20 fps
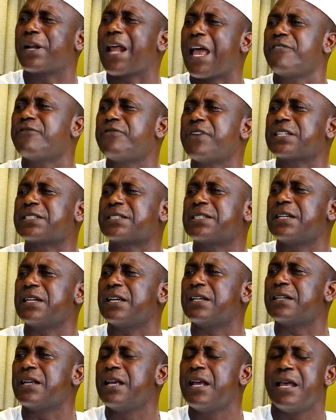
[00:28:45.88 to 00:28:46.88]
I invest in
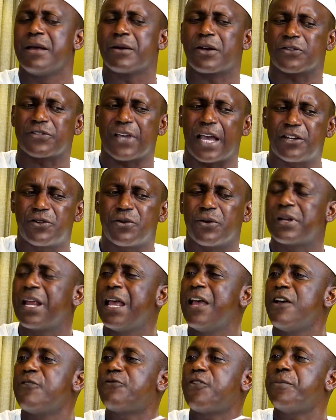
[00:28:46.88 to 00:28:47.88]
it. Because
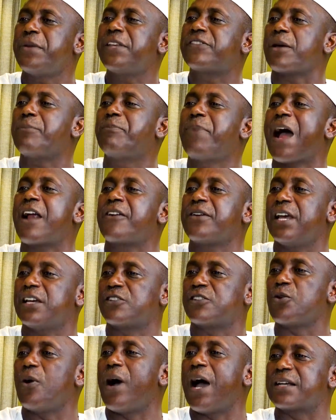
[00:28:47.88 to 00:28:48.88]
for me, it's a barrier
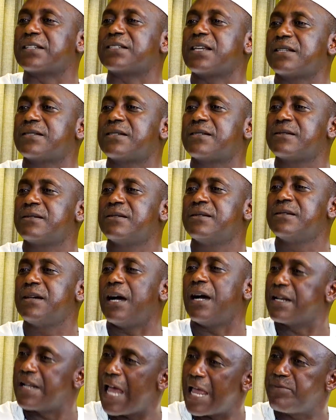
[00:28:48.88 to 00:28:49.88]
to access.
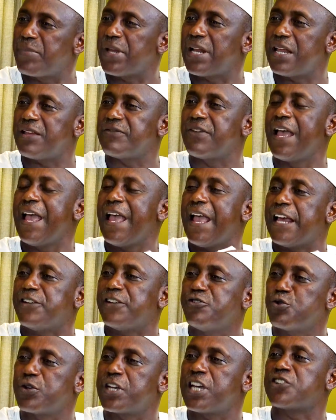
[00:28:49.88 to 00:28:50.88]
And I believe
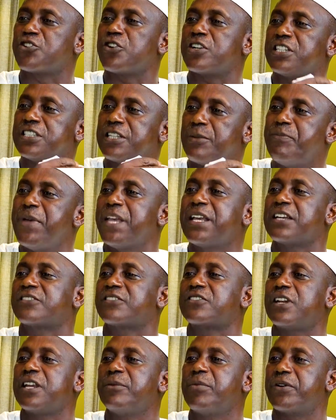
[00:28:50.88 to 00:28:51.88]
education is the biggest
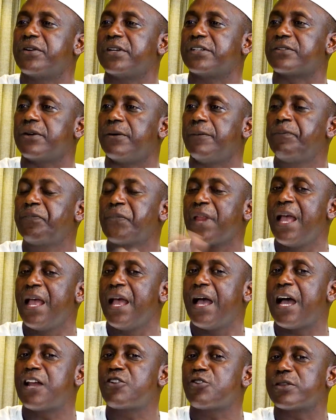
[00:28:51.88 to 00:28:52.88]
liberator.
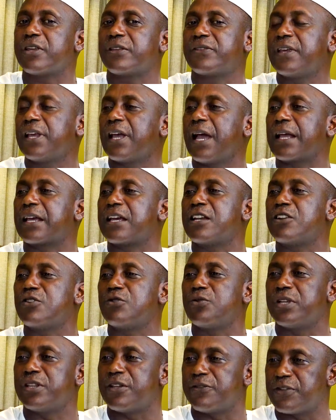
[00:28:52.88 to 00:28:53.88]
Another thing I can
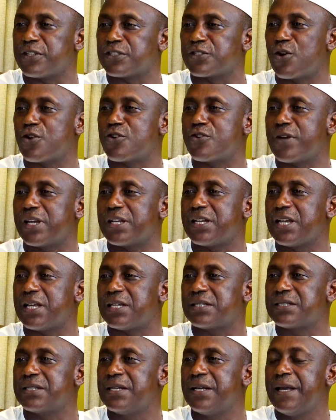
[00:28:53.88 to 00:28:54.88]
do in the first 100
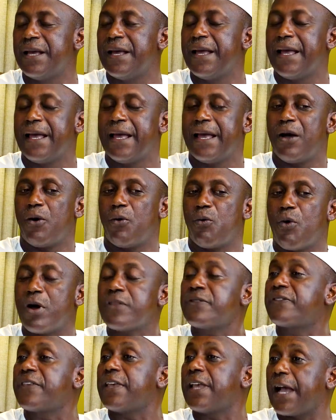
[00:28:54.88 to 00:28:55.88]
days,
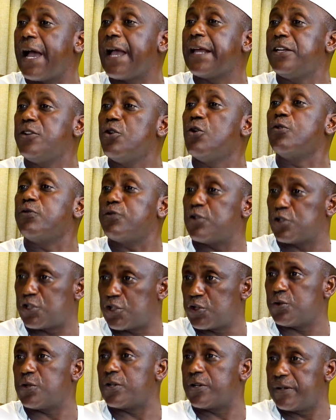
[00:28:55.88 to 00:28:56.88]
one thing I know for
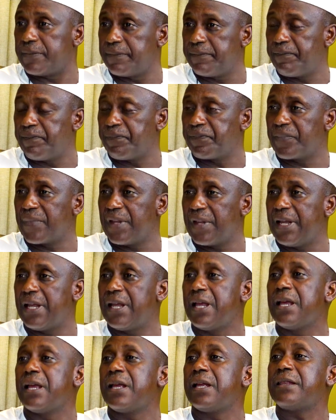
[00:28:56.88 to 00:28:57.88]
sure,
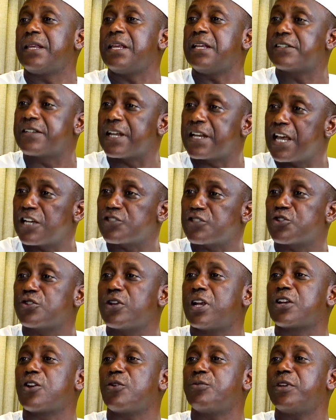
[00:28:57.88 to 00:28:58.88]
the
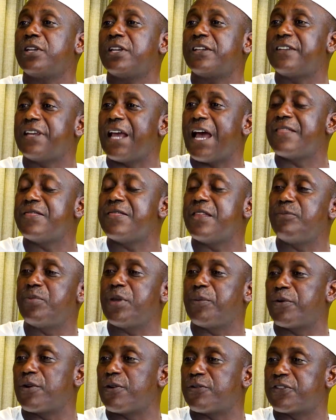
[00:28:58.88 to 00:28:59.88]
international community and the
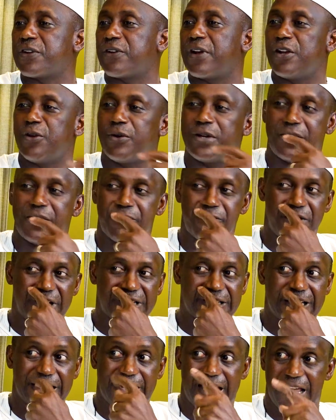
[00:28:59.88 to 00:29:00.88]
people of Sierra Leone
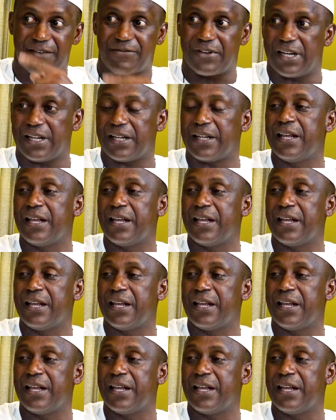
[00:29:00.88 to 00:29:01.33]
invested heavily